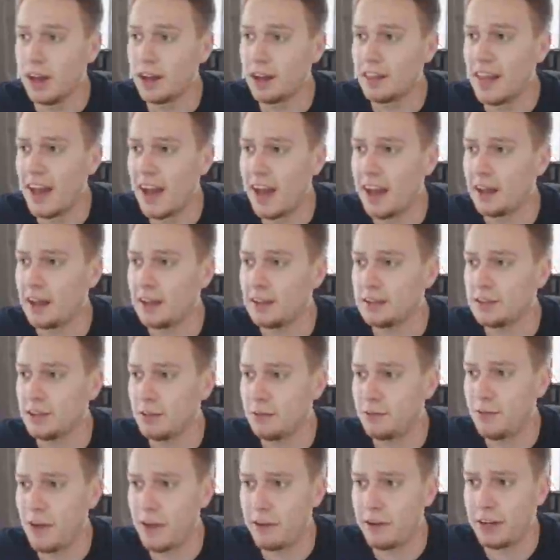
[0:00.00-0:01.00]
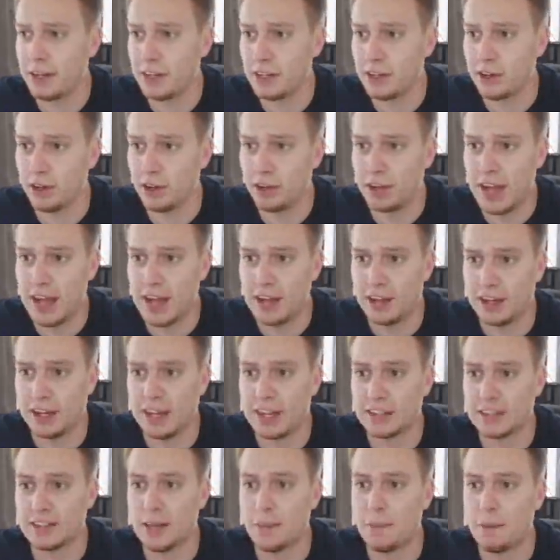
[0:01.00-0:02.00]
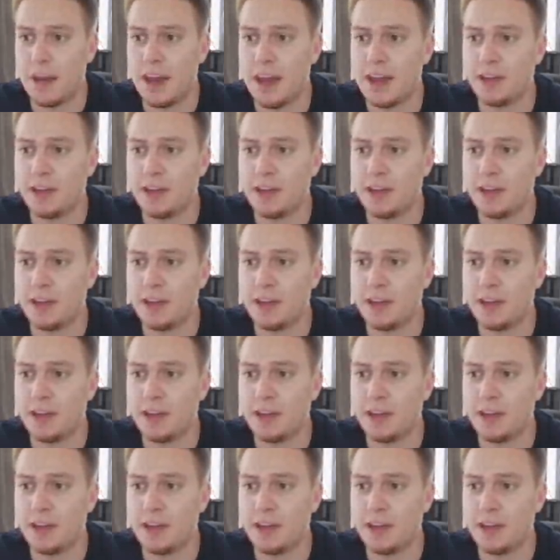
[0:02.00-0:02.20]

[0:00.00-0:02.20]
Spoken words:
And that is a very good header. Gets up